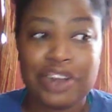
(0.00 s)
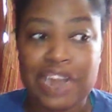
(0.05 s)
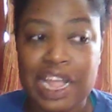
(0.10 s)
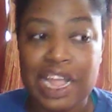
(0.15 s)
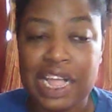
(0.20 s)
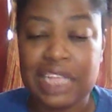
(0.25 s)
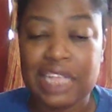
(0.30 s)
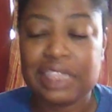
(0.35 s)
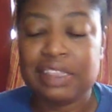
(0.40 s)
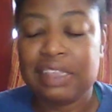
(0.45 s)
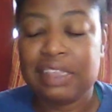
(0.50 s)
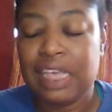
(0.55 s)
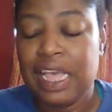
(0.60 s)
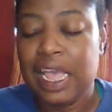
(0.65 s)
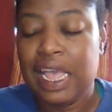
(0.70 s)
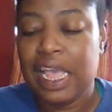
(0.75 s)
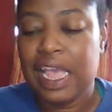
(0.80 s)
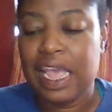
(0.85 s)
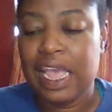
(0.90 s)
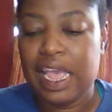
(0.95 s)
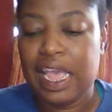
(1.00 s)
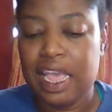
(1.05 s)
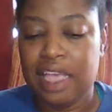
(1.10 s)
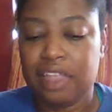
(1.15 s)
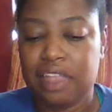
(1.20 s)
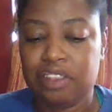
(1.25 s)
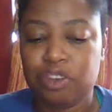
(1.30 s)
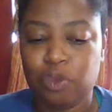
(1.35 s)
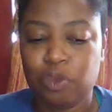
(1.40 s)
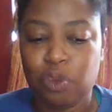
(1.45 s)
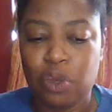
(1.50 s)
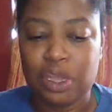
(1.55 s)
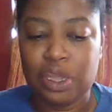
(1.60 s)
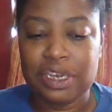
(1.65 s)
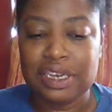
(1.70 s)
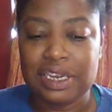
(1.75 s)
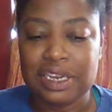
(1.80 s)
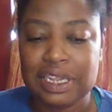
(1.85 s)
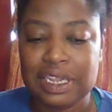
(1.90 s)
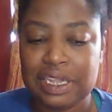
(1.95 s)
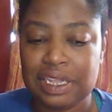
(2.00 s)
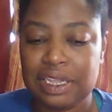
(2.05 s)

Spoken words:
not, and one